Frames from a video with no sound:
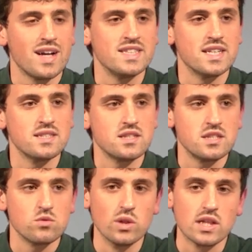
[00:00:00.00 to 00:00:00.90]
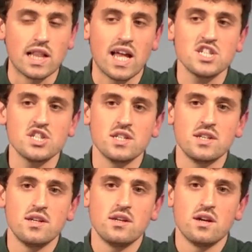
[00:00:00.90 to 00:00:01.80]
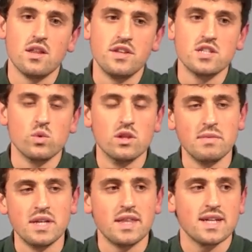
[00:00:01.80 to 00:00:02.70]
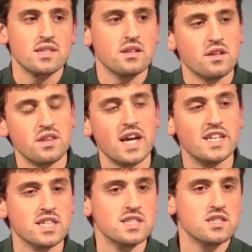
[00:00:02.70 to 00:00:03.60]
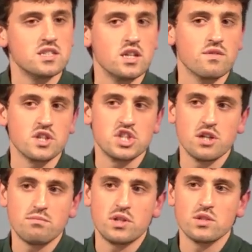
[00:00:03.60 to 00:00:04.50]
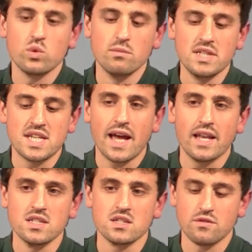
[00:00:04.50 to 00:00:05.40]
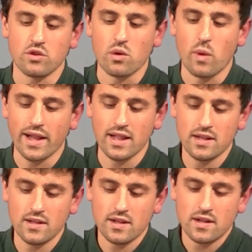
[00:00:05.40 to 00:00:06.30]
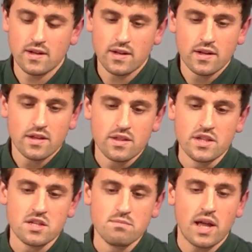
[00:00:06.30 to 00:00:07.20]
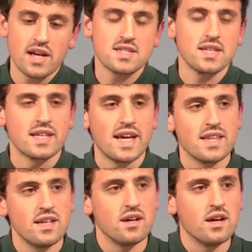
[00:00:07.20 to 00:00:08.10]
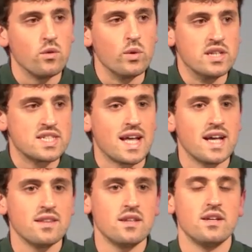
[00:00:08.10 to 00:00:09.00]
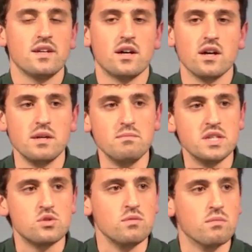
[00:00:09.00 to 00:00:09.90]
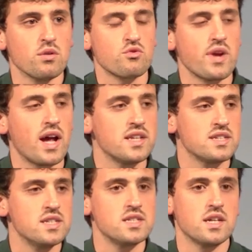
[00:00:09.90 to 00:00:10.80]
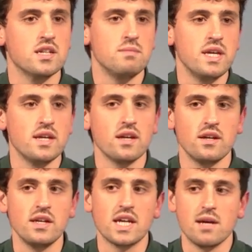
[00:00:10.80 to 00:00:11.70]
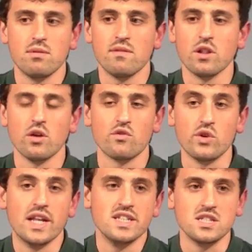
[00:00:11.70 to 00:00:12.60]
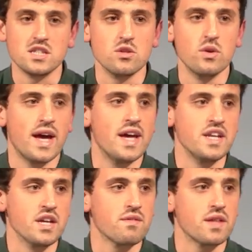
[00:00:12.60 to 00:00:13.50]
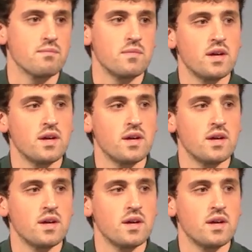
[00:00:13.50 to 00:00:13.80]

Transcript: identities will clash, and this will mean that the identity of the shepherd will be silent for a while. This implies that Ged uh, will stand uh, in between both realities and being incapable of relating to any of them.